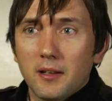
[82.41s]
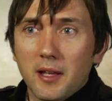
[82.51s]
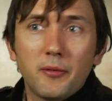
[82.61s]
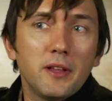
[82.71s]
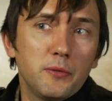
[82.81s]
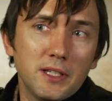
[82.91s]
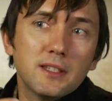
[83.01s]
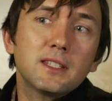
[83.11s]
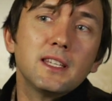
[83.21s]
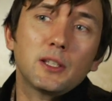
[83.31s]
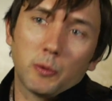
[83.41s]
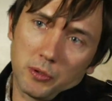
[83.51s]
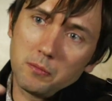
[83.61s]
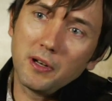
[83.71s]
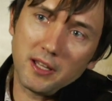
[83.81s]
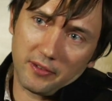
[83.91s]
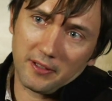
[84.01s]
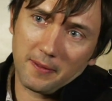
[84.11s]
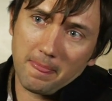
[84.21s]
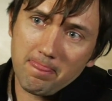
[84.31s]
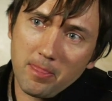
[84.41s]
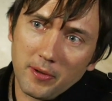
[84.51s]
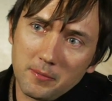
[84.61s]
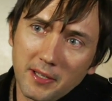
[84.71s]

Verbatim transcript: If we didn't see it, we wouldn't believe it, right?